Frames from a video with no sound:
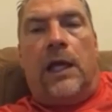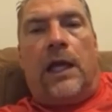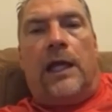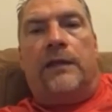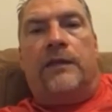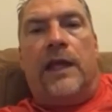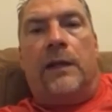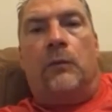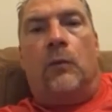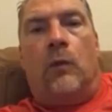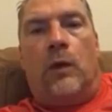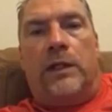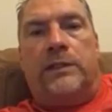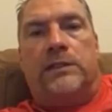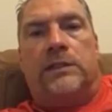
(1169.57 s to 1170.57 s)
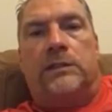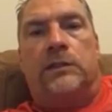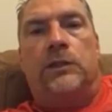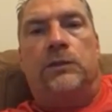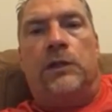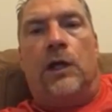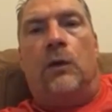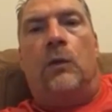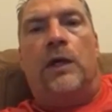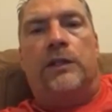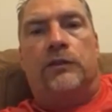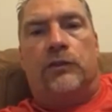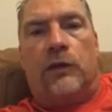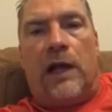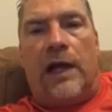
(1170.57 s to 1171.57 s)
And then once you know
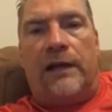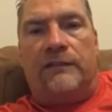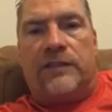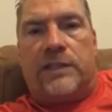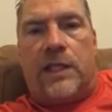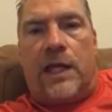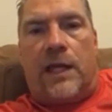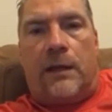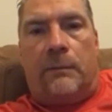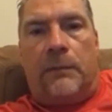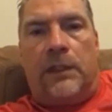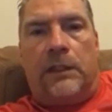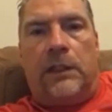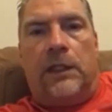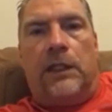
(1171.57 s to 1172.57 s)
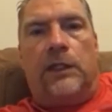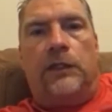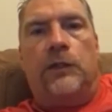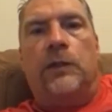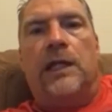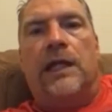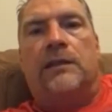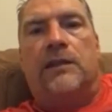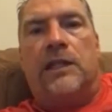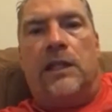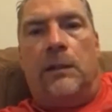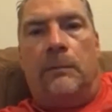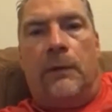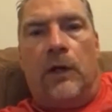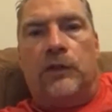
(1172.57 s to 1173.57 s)
what drives them, you get
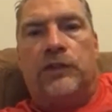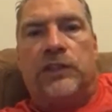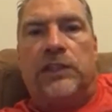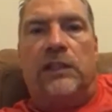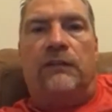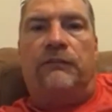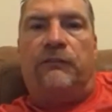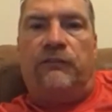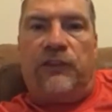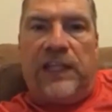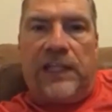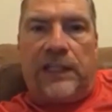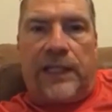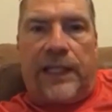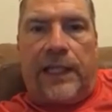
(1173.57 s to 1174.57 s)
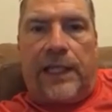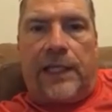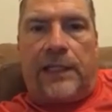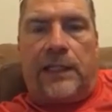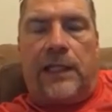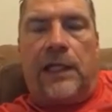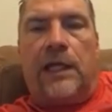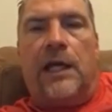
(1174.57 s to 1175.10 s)
the emotion of feeling it,